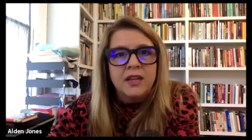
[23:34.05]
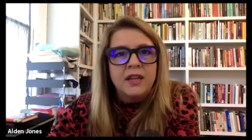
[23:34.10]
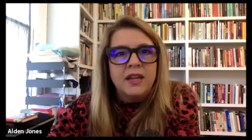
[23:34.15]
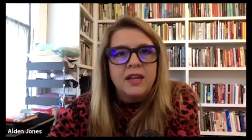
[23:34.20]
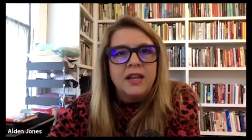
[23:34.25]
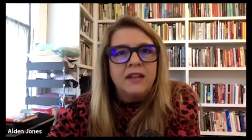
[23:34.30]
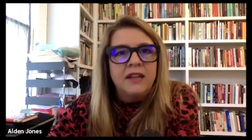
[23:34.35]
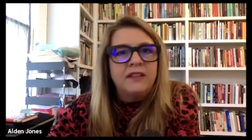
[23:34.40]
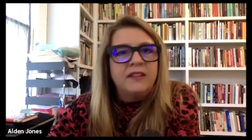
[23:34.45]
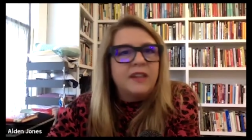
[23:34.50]

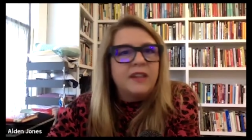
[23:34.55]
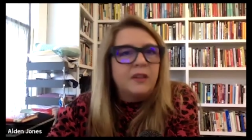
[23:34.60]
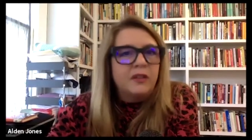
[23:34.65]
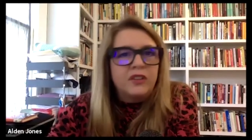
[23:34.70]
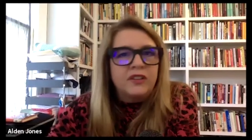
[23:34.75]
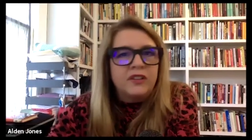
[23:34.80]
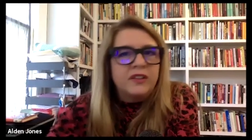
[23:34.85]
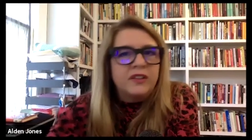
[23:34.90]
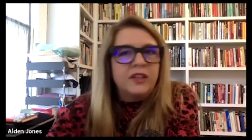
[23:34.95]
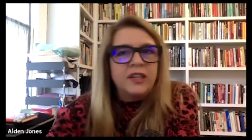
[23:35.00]
Instead of
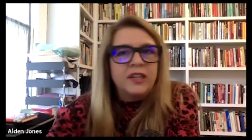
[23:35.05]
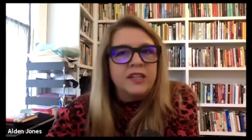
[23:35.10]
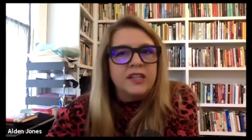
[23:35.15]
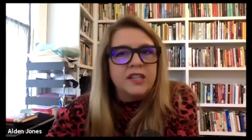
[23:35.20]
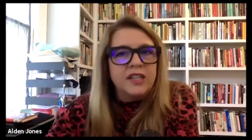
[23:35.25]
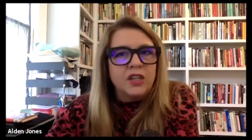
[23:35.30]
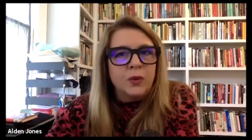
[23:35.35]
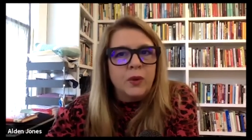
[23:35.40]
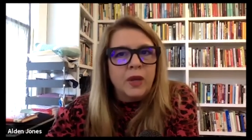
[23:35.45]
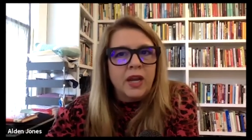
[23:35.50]
just
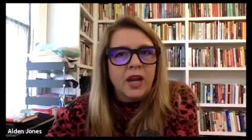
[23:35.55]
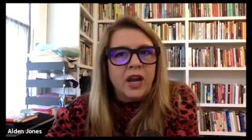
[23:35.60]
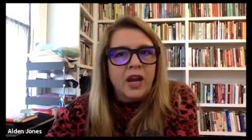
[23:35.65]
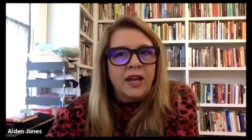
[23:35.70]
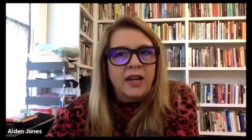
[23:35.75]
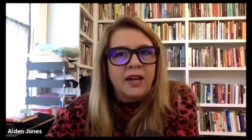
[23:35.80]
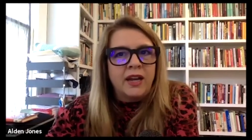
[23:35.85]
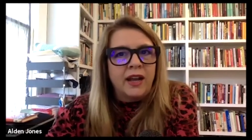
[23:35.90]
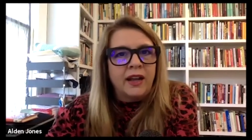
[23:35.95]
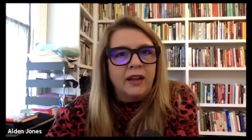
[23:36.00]
continuing
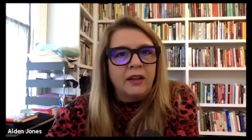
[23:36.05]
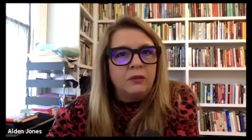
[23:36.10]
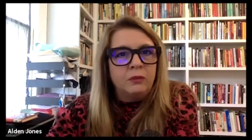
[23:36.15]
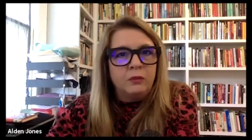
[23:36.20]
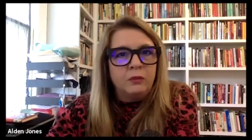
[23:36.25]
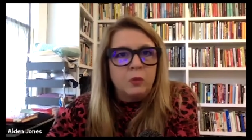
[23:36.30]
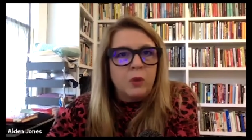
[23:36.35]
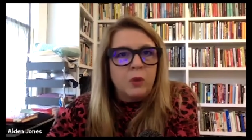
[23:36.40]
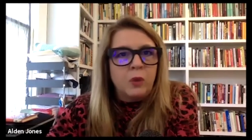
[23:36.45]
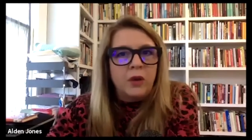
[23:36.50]
on, I
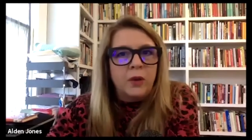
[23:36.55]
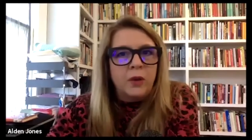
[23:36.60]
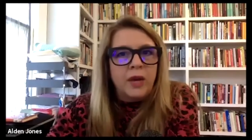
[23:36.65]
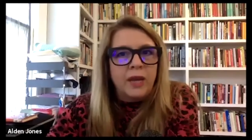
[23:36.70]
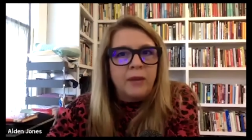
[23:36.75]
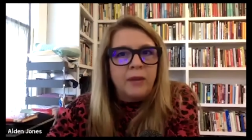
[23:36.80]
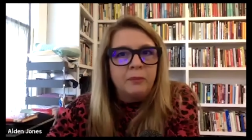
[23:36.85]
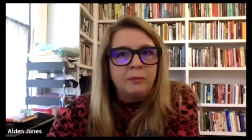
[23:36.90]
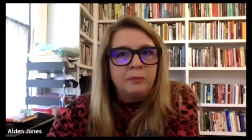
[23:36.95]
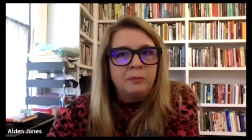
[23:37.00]
walk
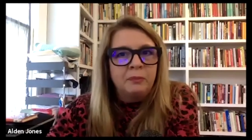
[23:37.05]
away,